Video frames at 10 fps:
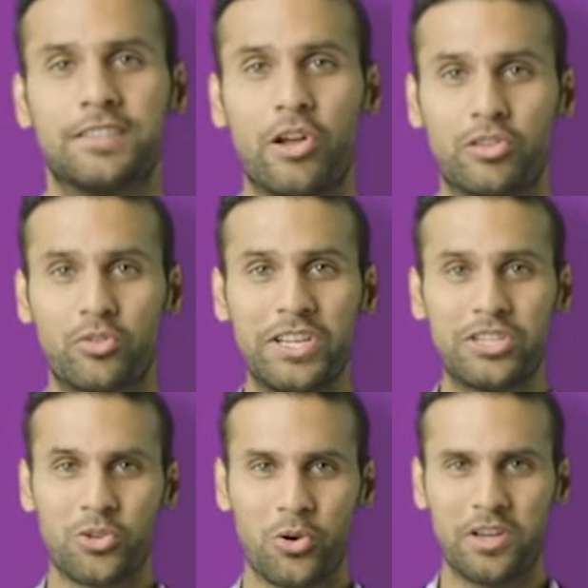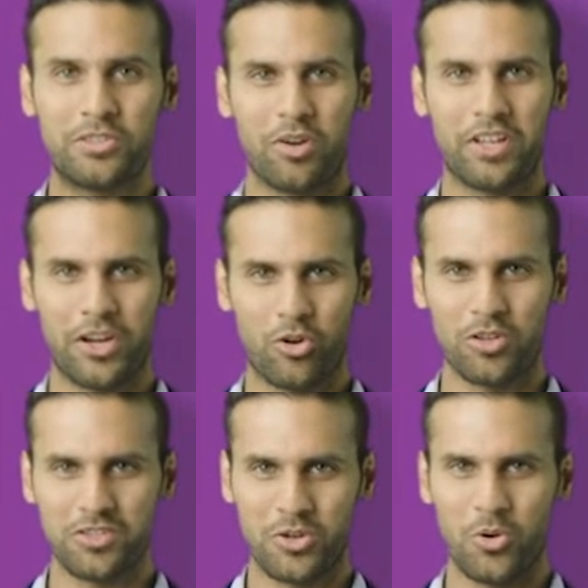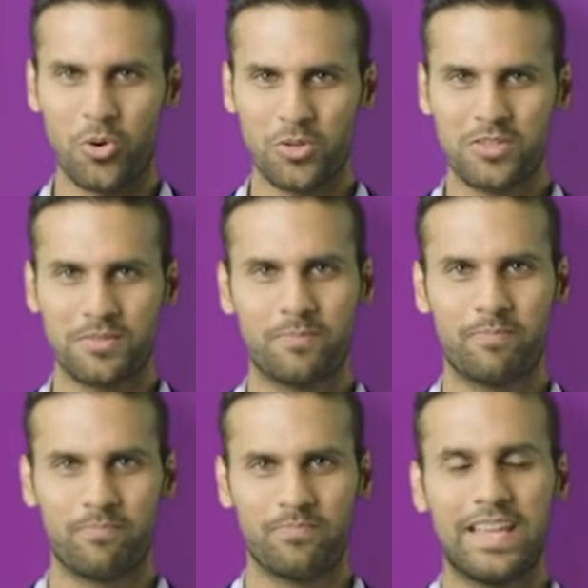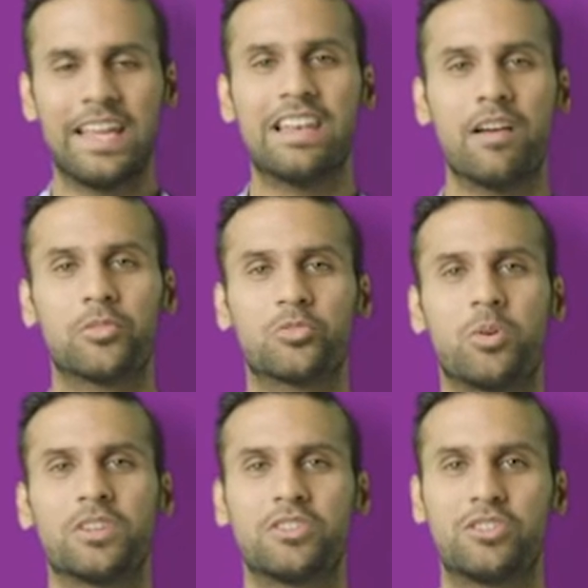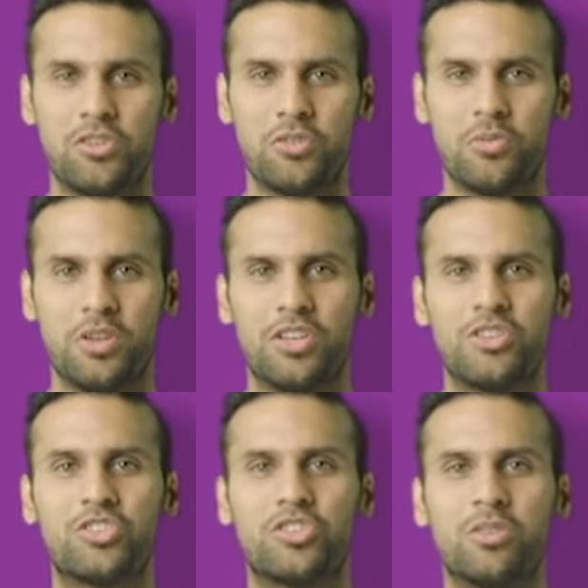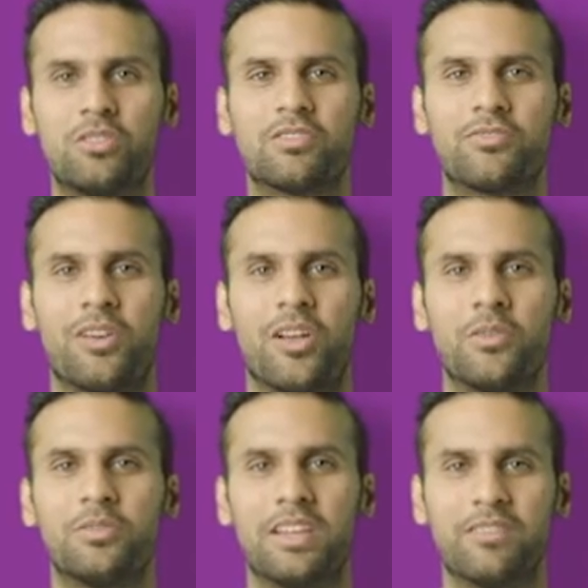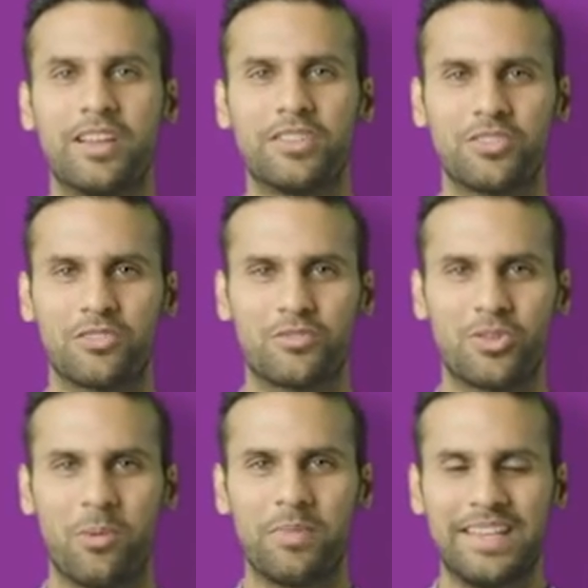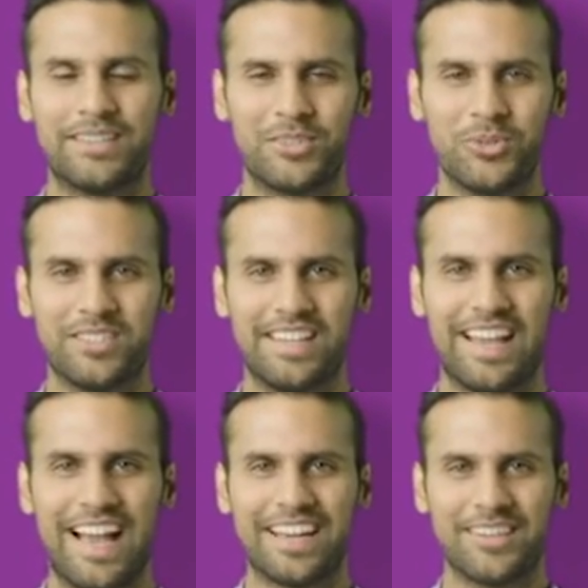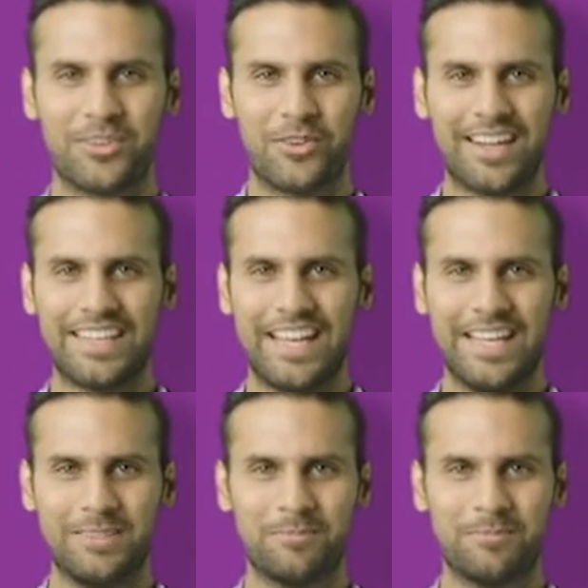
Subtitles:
There are 3 stories running across the course. In levels 1 and 2, students follow the adventures of Tommy, Susie and Cranky.